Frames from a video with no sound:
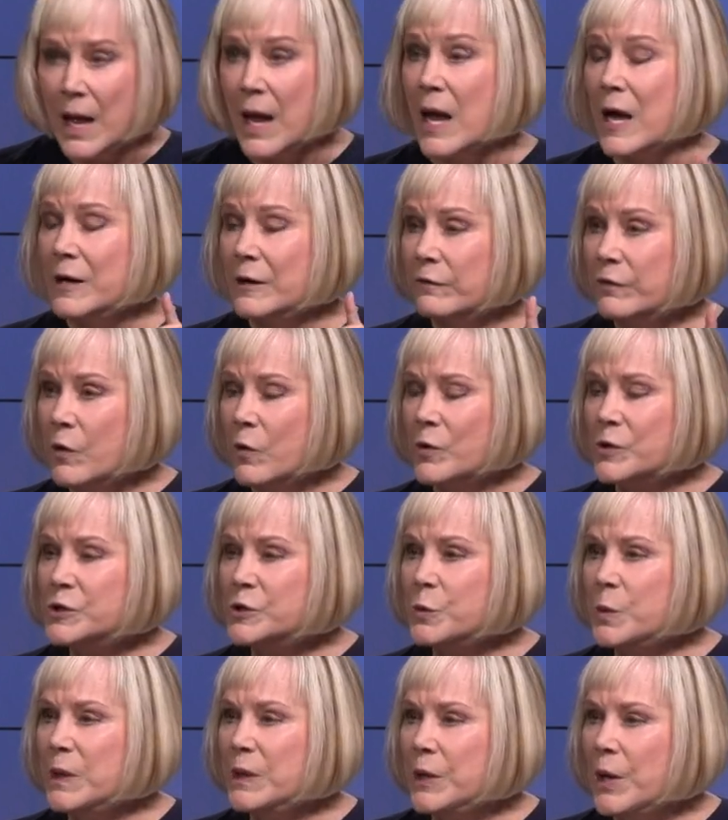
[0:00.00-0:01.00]
And of
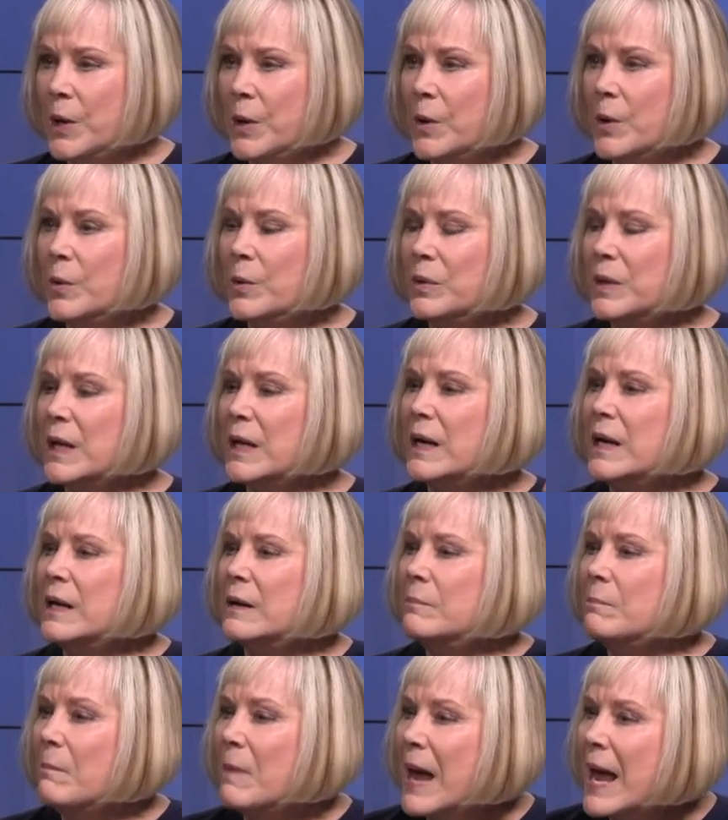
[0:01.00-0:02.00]
course, we know that
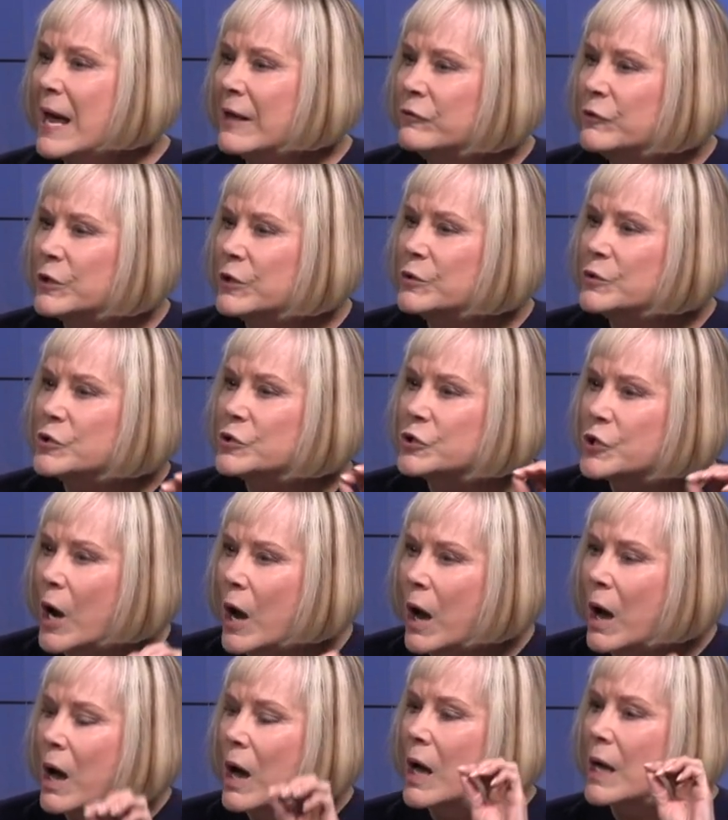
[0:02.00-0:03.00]
in Matthew,
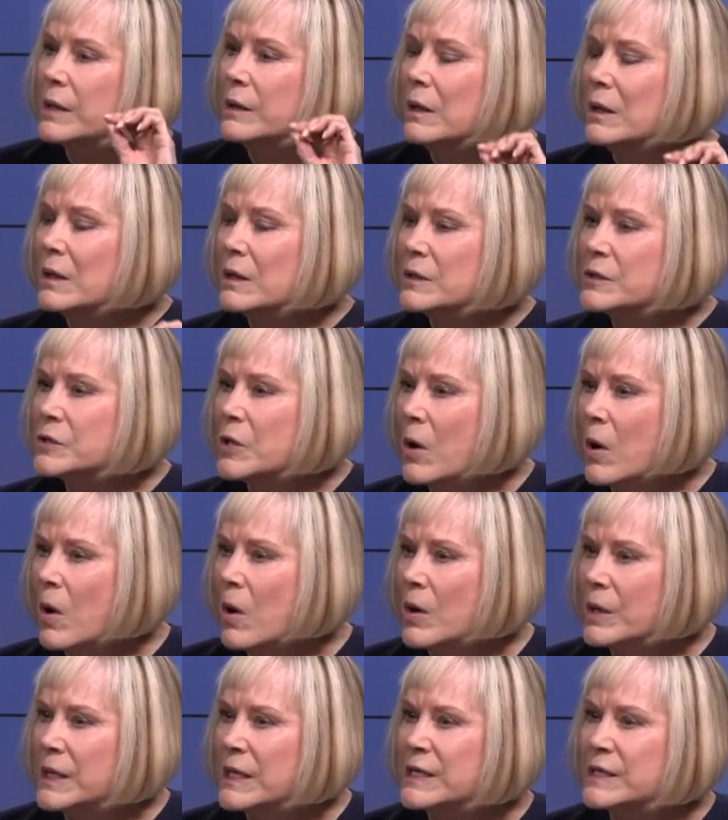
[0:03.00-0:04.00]
John
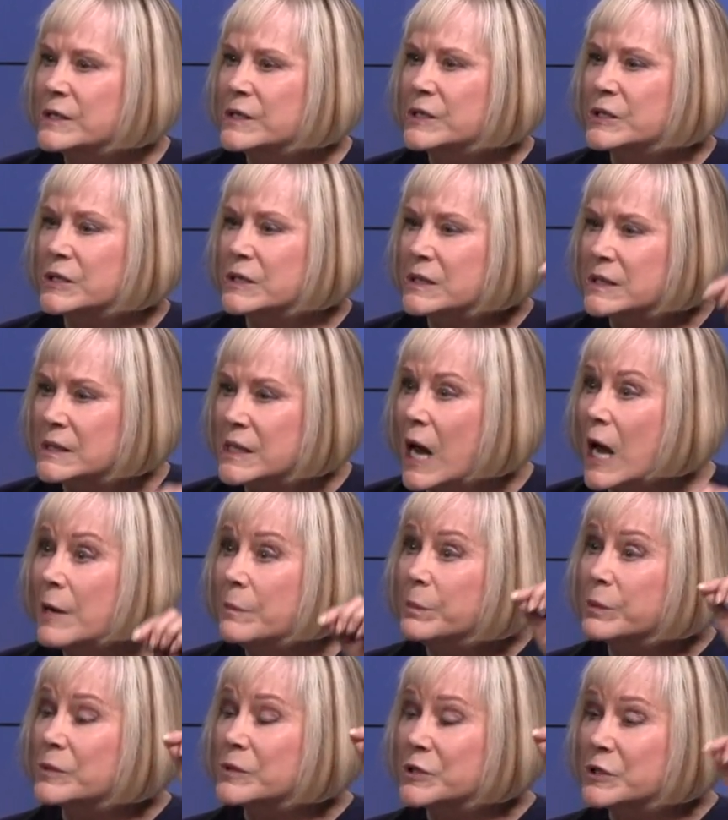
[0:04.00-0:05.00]
taught his
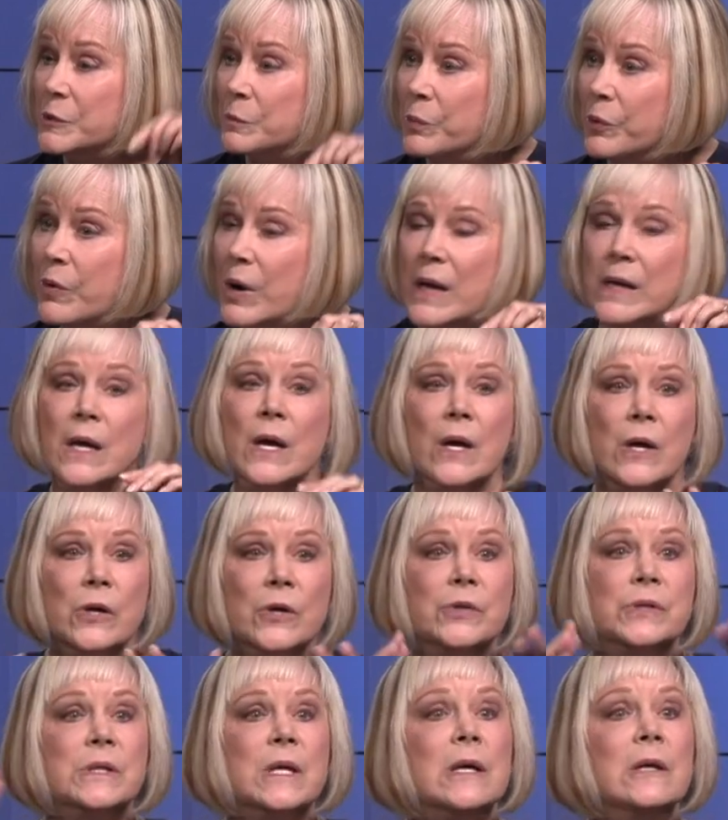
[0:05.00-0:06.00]
disciples to pray.
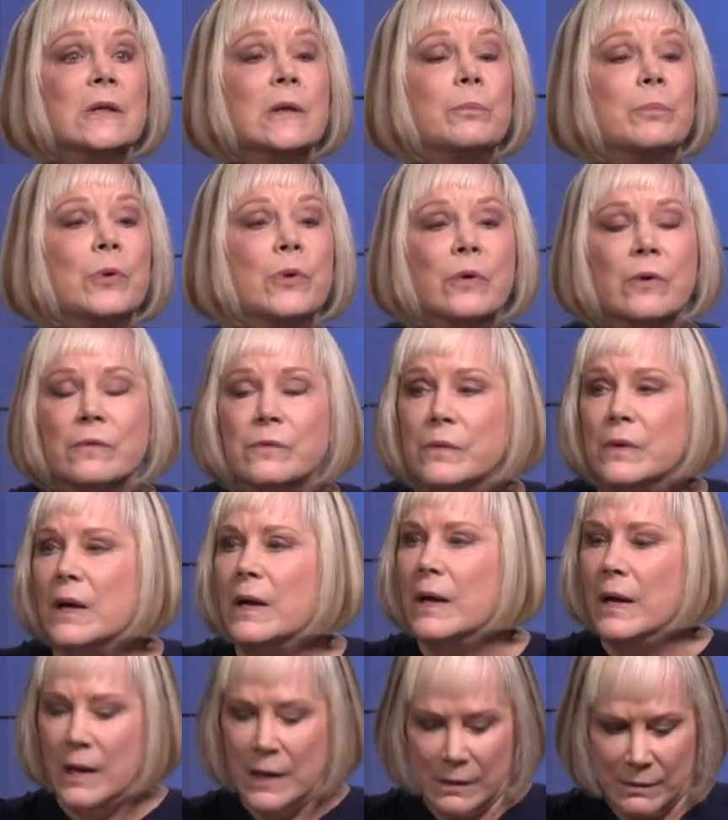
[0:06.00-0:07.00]
You see, in the book of
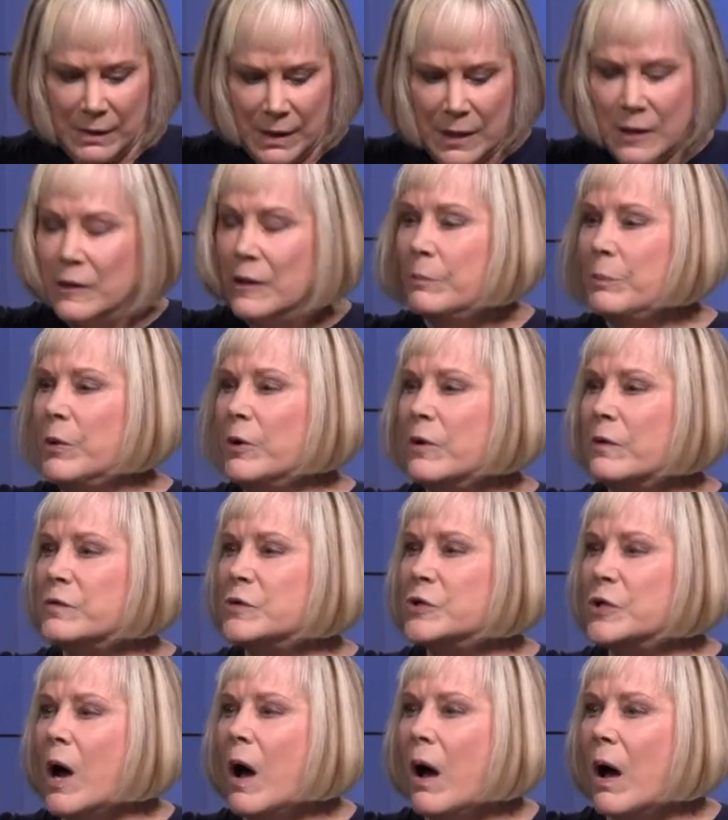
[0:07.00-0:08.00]
in, in the book of
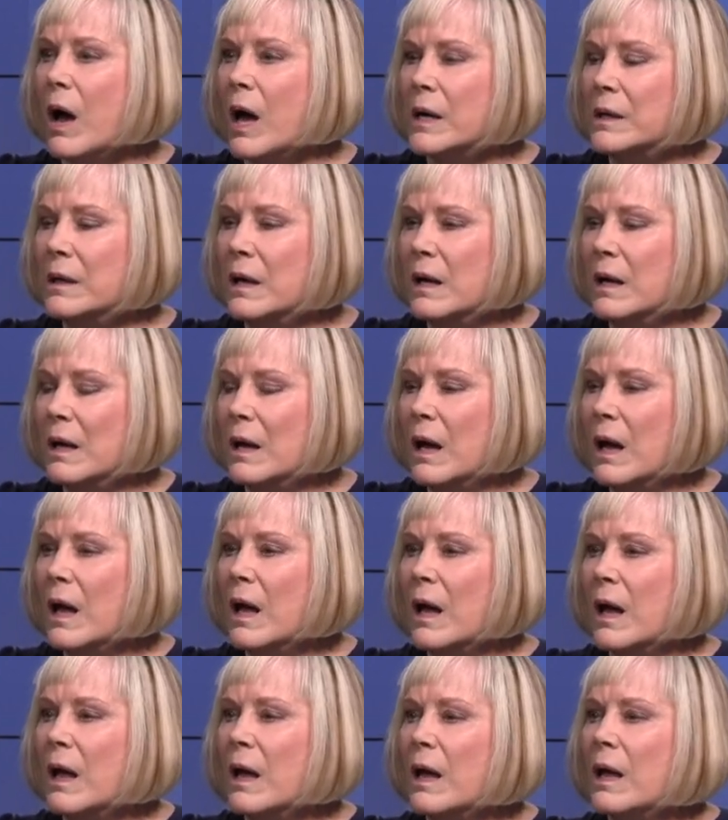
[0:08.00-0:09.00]
John,
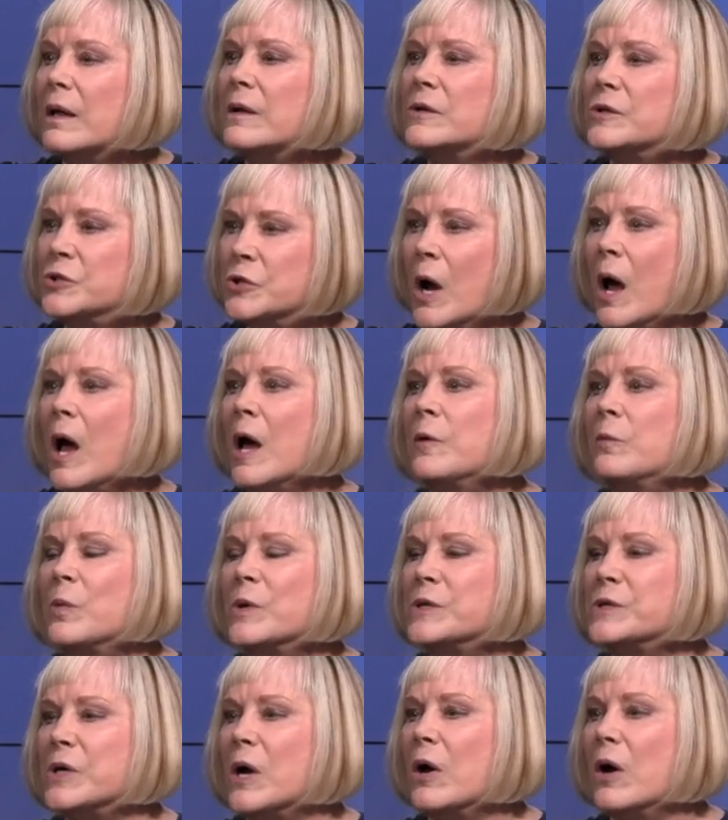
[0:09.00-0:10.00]
John
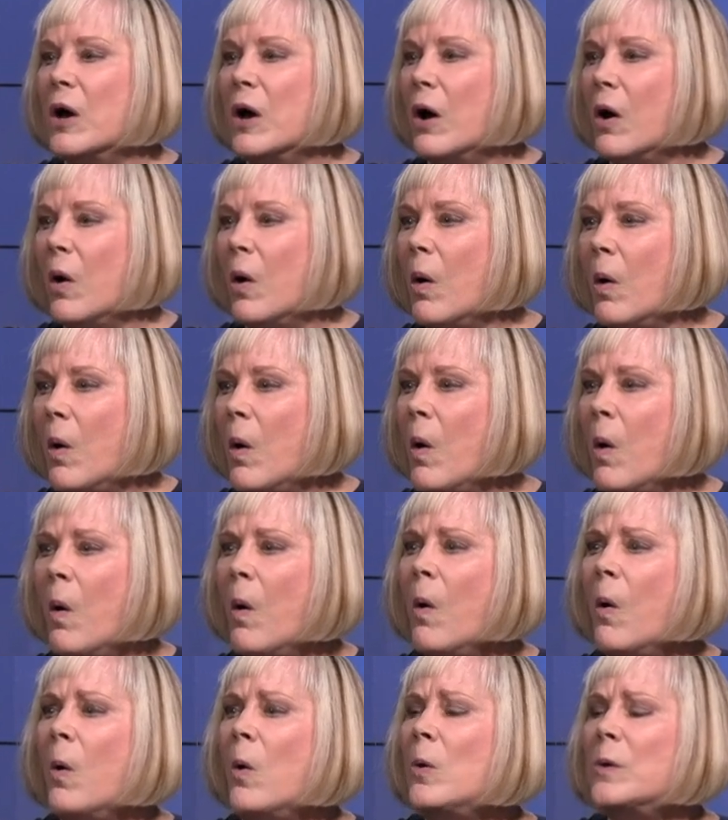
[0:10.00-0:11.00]
was a, a
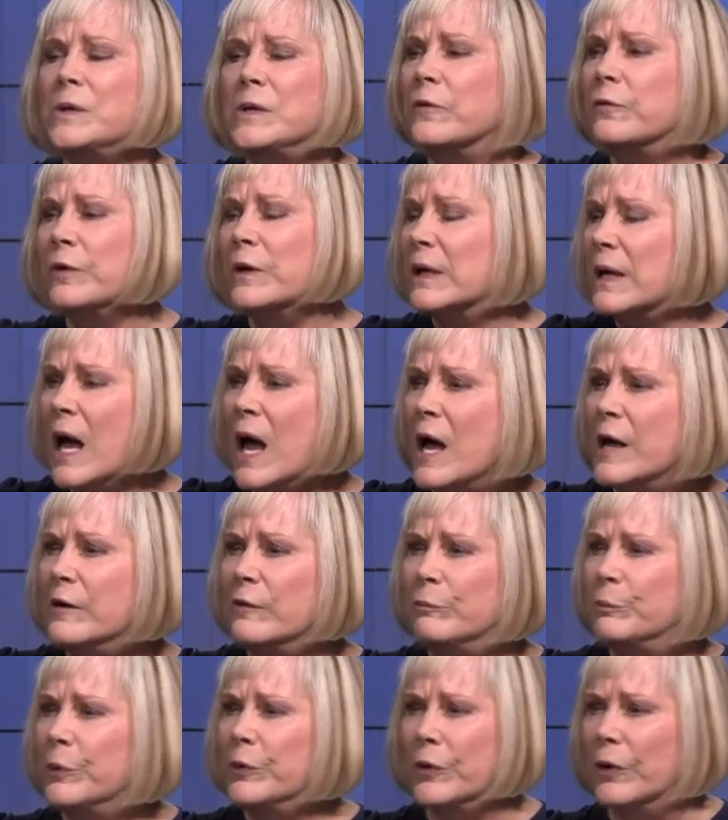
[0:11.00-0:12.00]
whole different kind
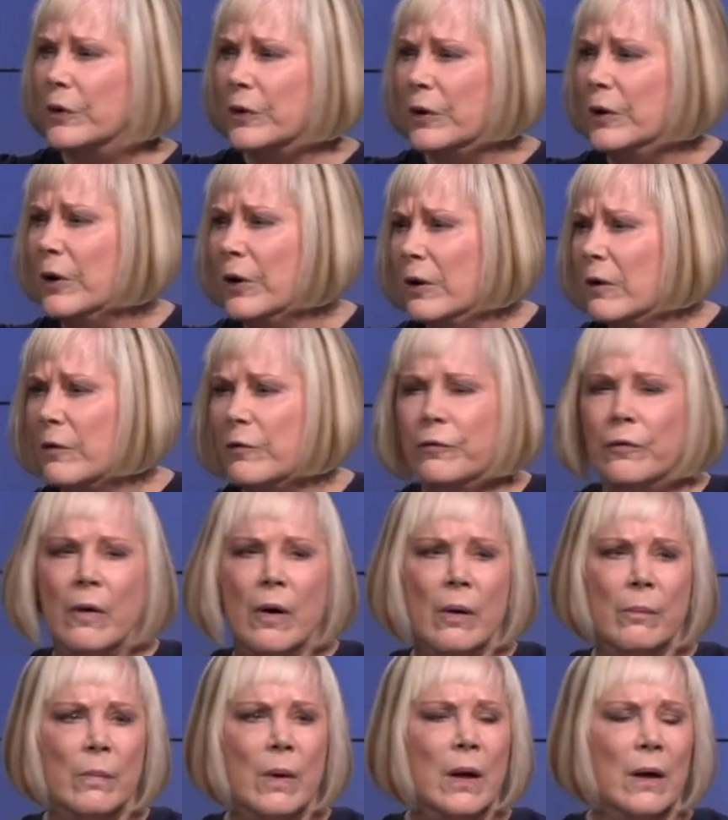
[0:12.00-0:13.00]
of book
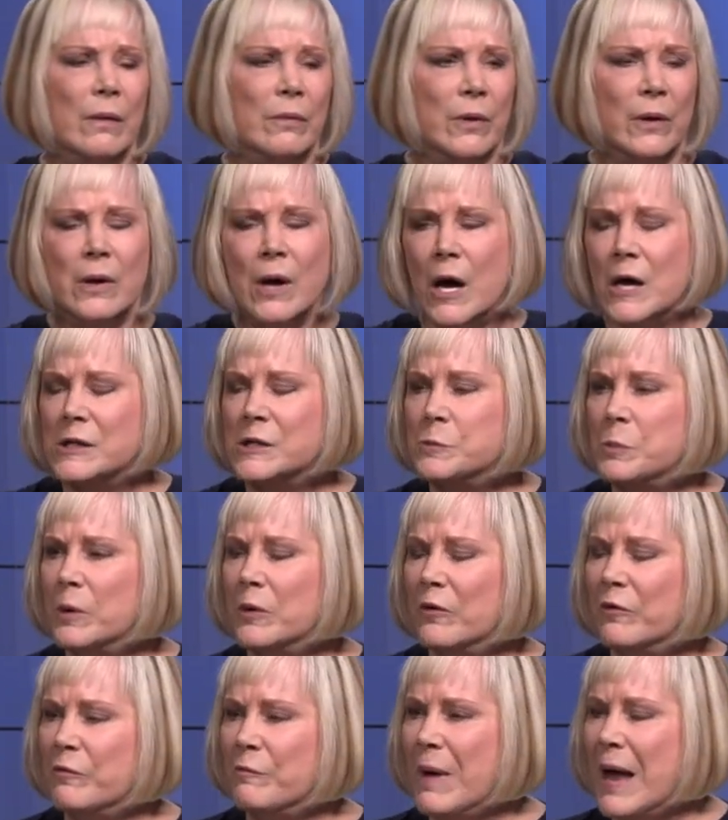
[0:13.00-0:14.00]
from the
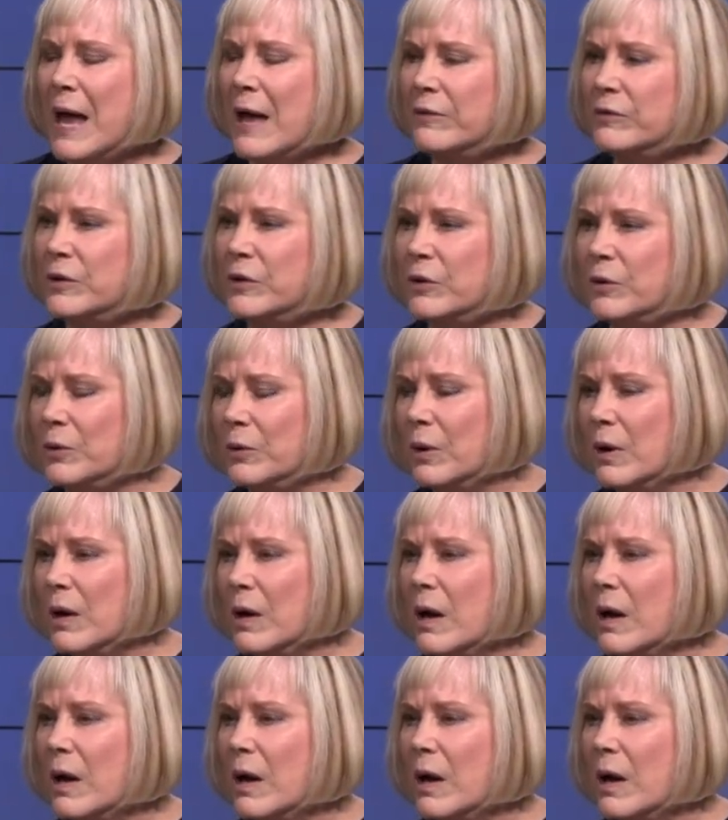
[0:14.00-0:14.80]
Gospel of Matthew.